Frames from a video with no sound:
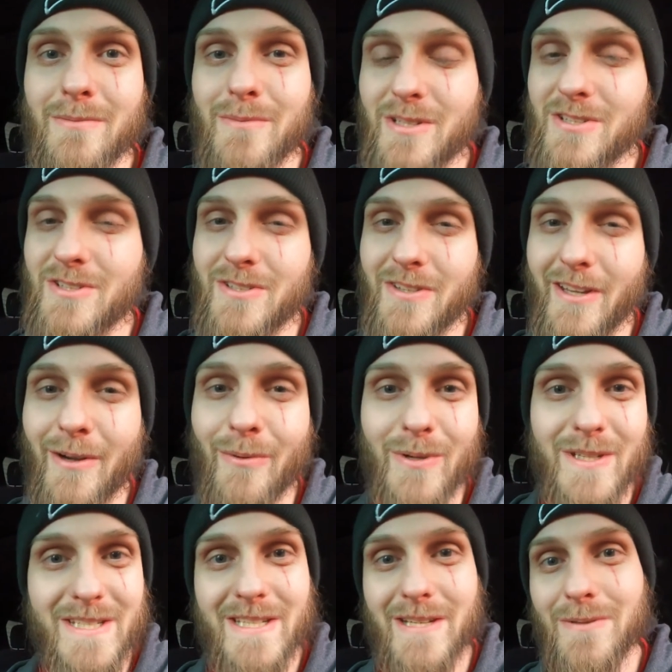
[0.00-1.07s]
because you thought
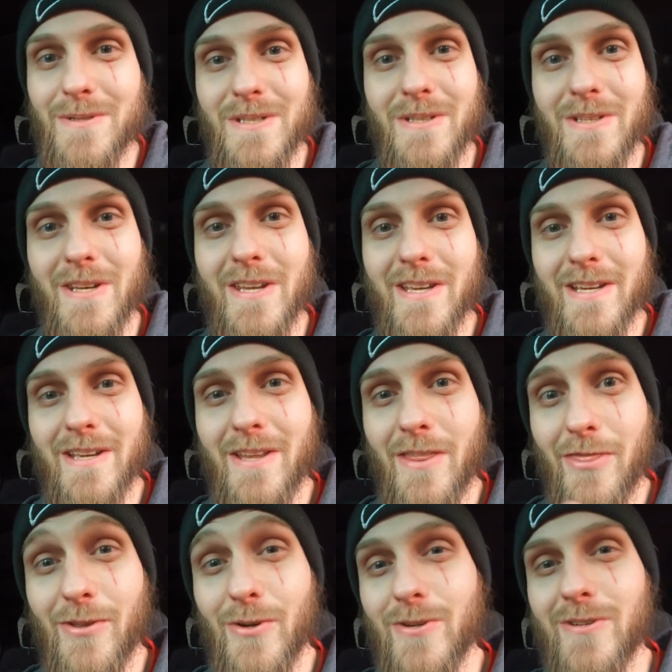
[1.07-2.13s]
Wednesday was a good day,
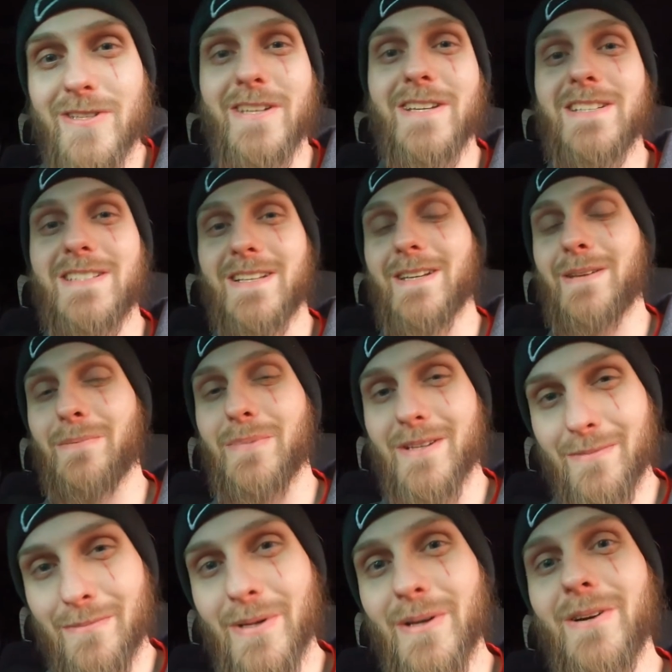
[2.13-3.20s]
Thursday's gonna
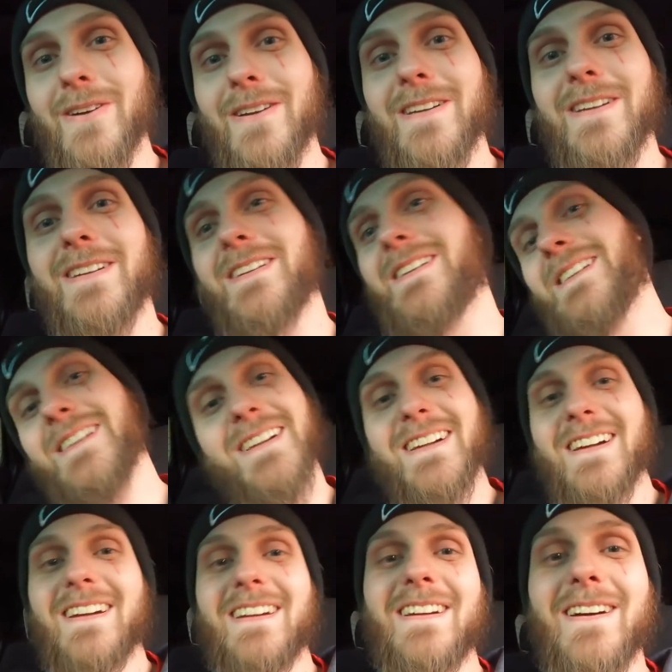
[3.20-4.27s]
be a better day.
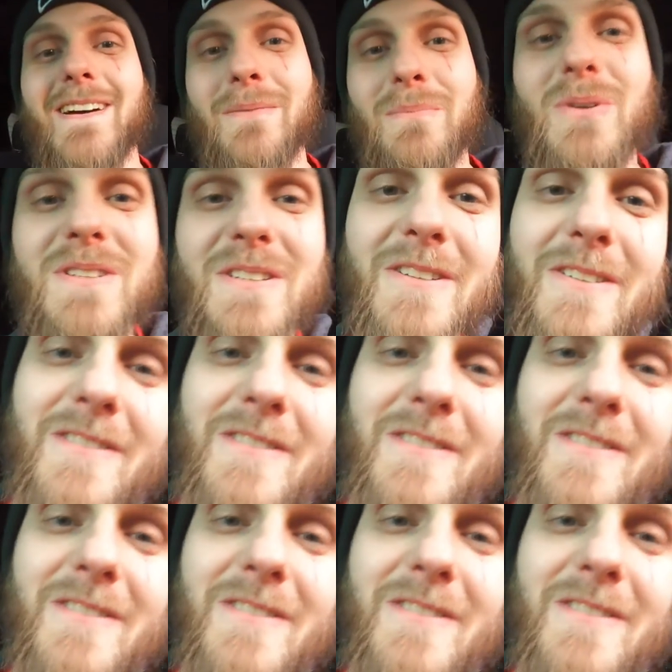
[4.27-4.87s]
God bless